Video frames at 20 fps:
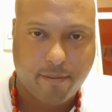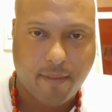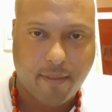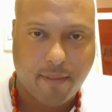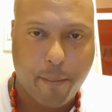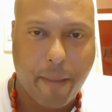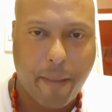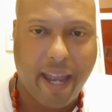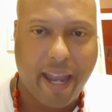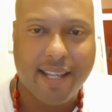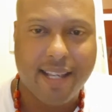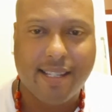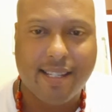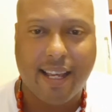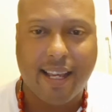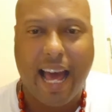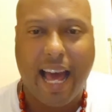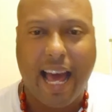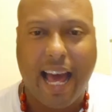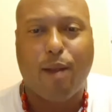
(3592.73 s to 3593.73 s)
Maya
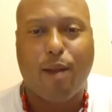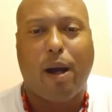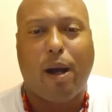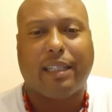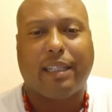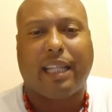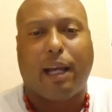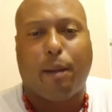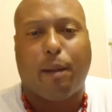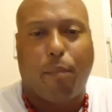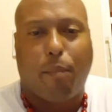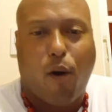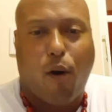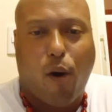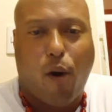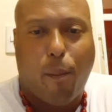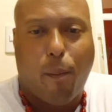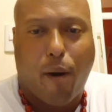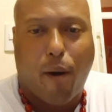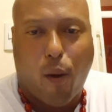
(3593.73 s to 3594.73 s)
said, how do I think
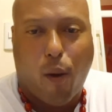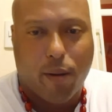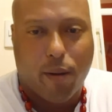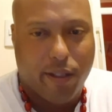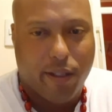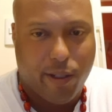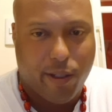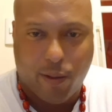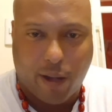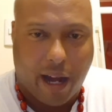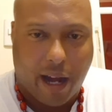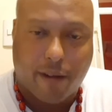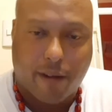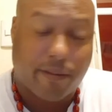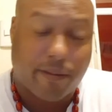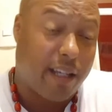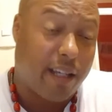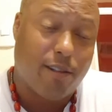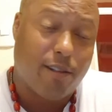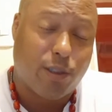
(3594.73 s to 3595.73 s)
Bol would do? I don't
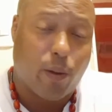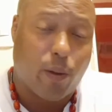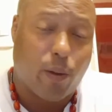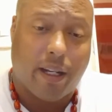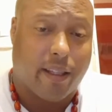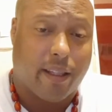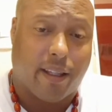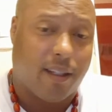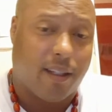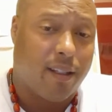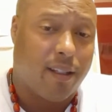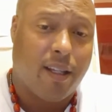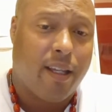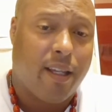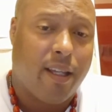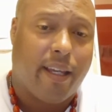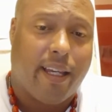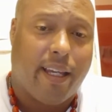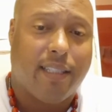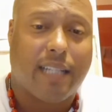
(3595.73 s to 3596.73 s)
think he'll do anything.
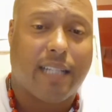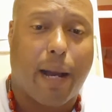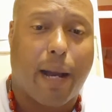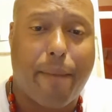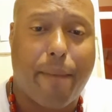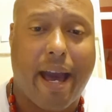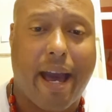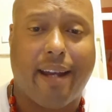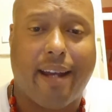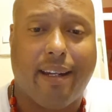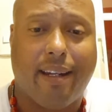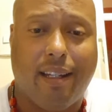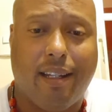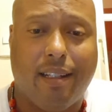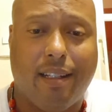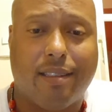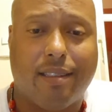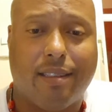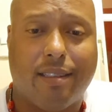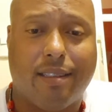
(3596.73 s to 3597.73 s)
He's got bad
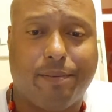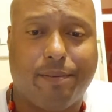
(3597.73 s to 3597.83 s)
knees.